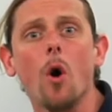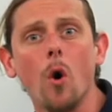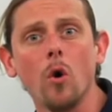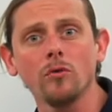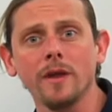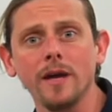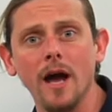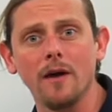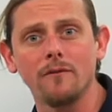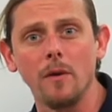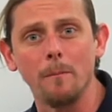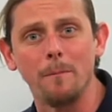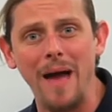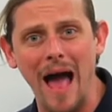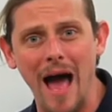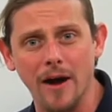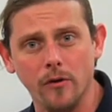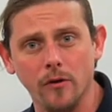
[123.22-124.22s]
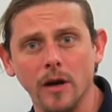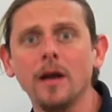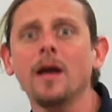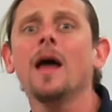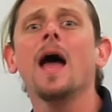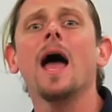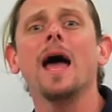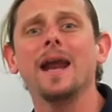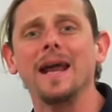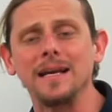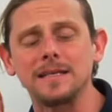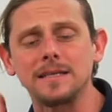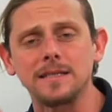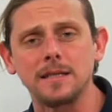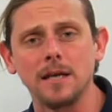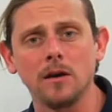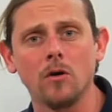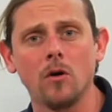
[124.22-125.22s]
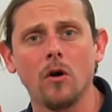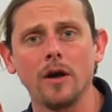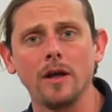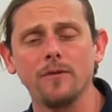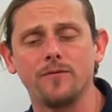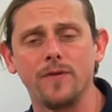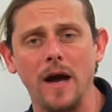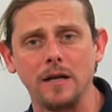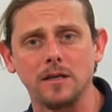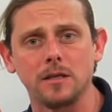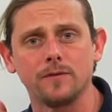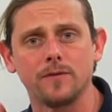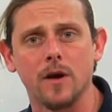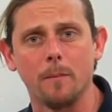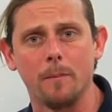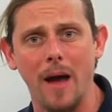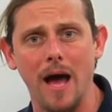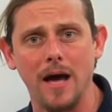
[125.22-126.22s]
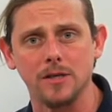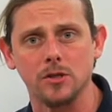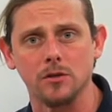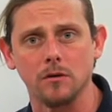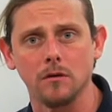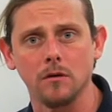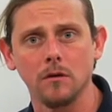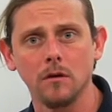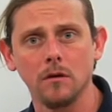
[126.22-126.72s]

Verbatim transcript: only of a battery and a single effective capacitor?